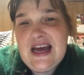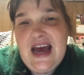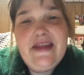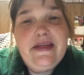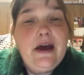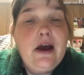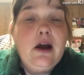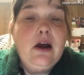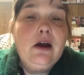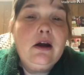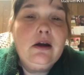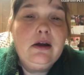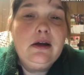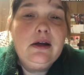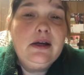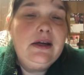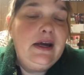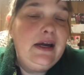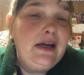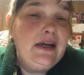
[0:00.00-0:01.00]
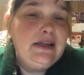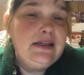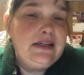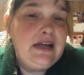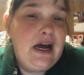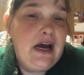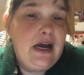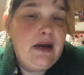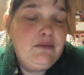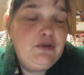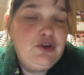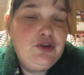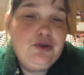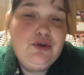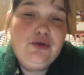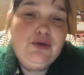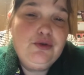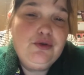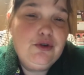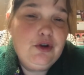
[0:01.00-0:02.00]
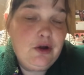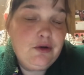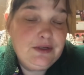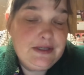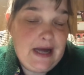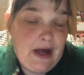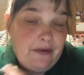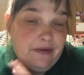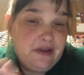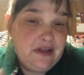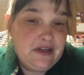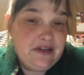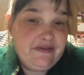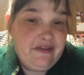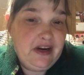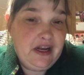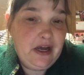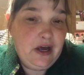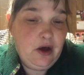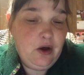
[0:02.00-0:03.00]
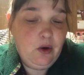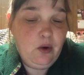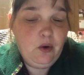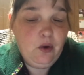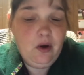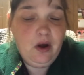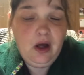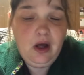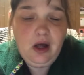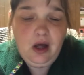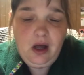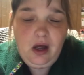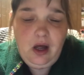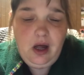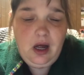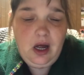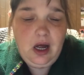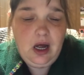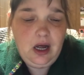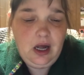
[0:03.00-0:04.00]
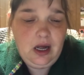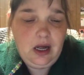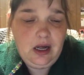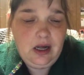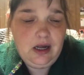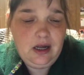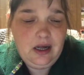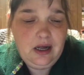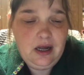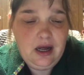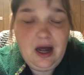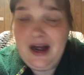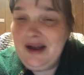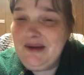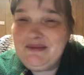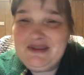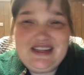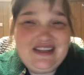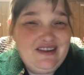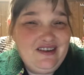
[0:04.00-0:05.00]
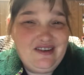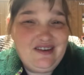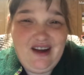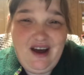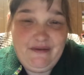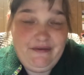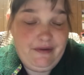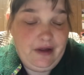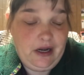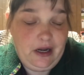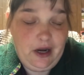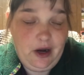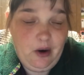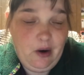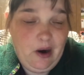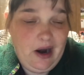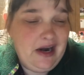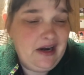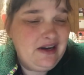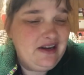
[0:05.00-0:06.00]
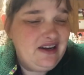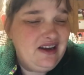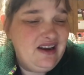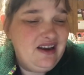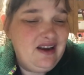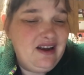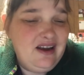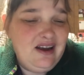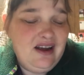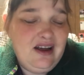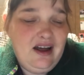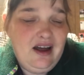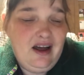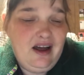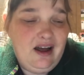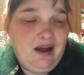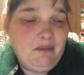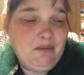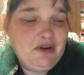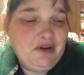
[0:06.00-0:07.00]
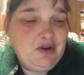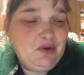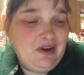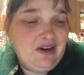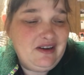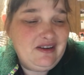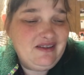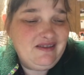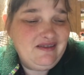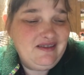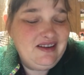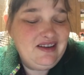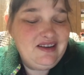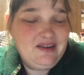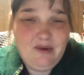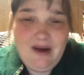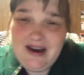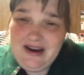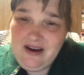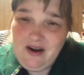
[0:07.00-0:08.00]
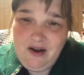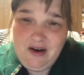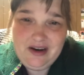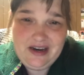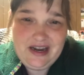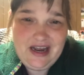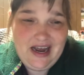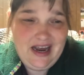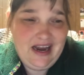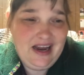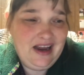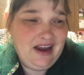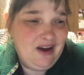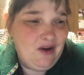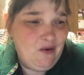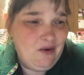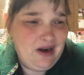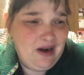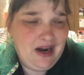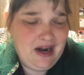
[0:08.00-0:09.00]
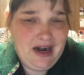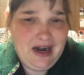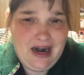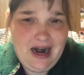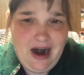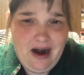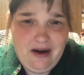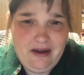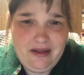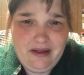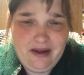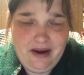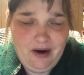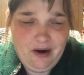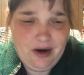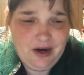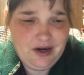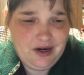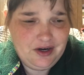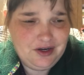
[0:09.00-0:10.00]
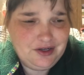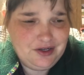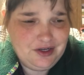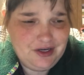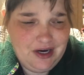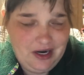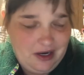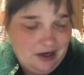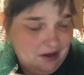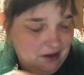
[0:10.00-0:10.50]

there, it is time to close out this video uh, I am still not feeling great. Uh, between sweating all day and going in and out of the air conditioning,